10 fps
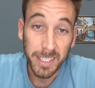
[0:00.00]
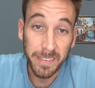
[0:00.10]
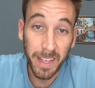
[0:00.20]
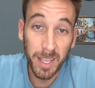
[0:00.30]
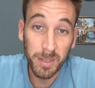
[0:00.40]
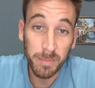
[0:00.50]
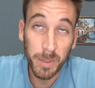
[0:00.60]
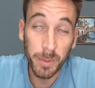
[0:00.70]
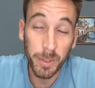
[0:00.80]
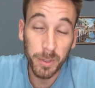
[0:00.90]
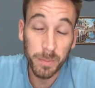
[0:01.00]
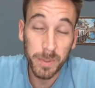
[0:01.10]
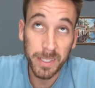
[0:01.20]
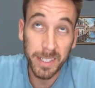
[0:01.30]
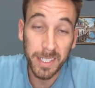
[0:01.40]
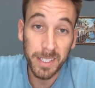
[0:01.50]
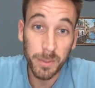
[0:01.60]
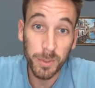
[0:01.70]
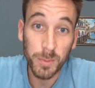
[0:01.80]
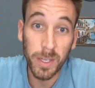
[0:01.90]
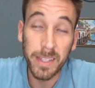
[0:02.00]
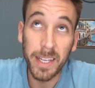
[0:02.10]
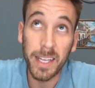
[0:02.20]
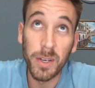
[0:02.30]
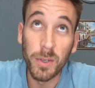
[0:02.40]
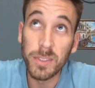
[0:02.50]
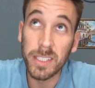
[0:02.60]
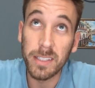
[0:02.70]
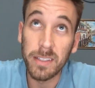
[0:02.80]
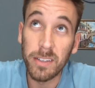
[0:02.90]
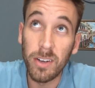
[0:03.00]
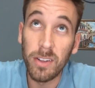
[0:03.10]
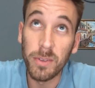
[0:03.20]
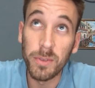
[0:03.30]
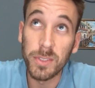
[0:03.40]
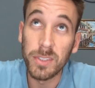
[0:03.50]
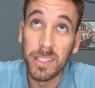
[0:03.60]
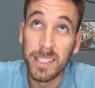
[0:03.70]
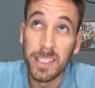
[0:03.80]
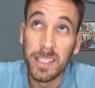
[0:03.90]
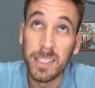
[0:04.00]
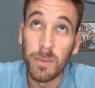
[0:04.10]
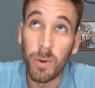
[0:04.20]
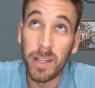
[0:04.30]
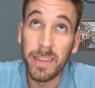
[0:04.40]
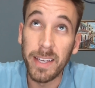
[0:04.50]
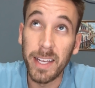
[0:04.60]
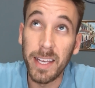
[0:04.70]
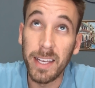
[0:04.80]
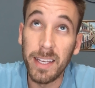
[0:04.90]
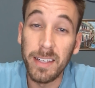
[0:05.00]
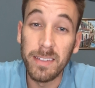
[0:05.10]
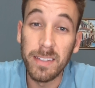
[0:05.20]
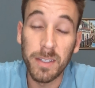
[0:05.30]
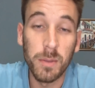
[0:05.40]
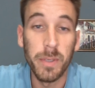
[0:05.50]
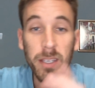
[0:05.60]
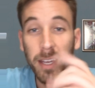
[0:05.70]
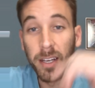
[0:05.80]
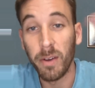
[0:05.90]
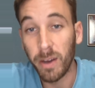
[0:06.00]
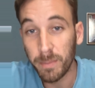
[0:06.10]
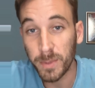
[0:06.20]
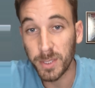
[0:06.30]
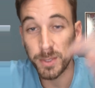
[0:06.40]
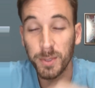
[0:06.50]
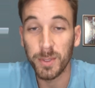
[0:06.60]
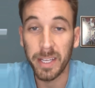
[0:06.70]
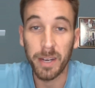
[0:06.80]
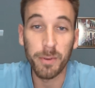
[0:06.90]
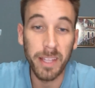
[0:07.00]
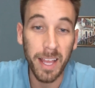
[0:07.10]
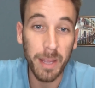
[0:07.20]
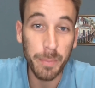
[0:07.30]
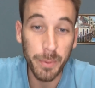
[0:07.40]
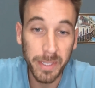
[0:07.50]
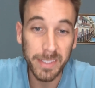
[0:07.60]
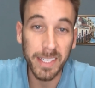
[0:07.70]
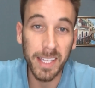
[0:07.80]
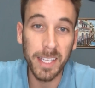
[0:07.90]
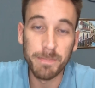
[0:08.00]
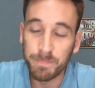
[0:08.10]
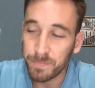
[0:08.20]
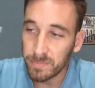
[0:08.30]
in that people group. There was one that had no signal at all. There was one that had signal, but you had to go up to like a really high point to get it.